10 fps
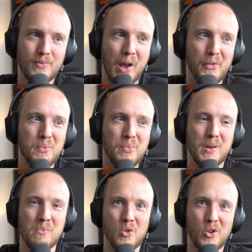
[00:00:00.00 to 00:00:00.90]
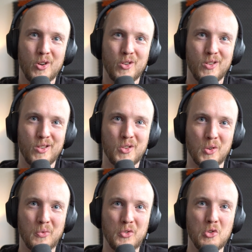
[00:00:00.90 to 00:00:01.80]
have it be more
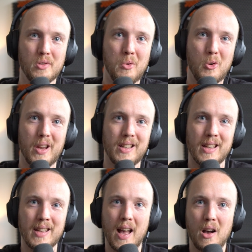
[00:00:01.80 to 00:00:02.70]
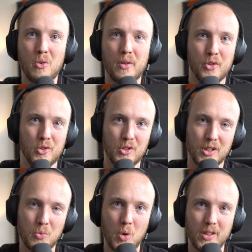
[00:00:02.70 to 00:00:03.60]
sort of usable in the now if you're
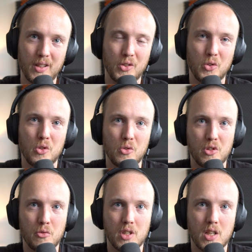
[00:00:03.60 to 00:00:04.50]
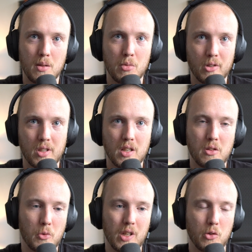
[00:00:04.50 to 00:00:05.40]
not wanting to use USD, because it's
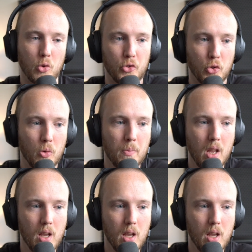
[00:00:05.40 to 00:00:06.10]
a really cool tool.